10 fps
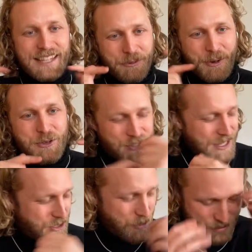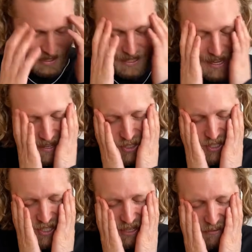what you said too is, again, is
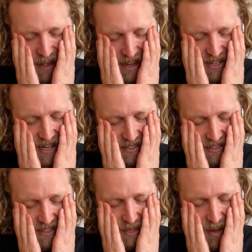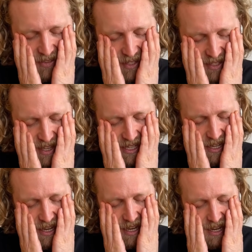just like fascinating to think about this. Like,
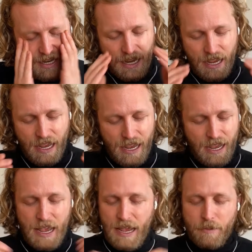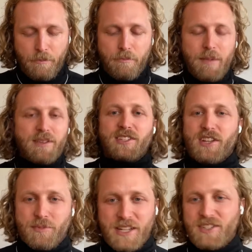maybe this
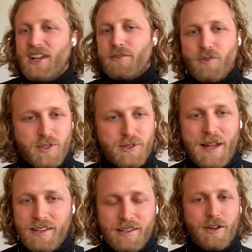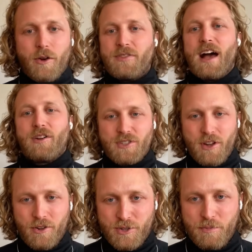doesn't make sense if you're spending,
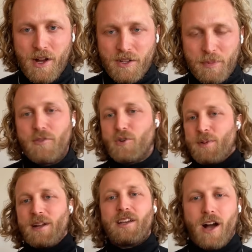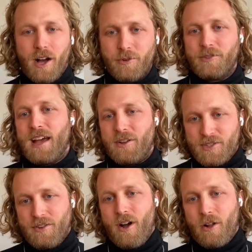$1,000 a month, but if you're spending
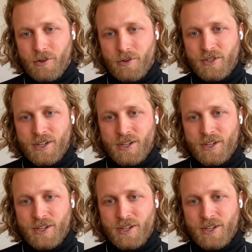$100,000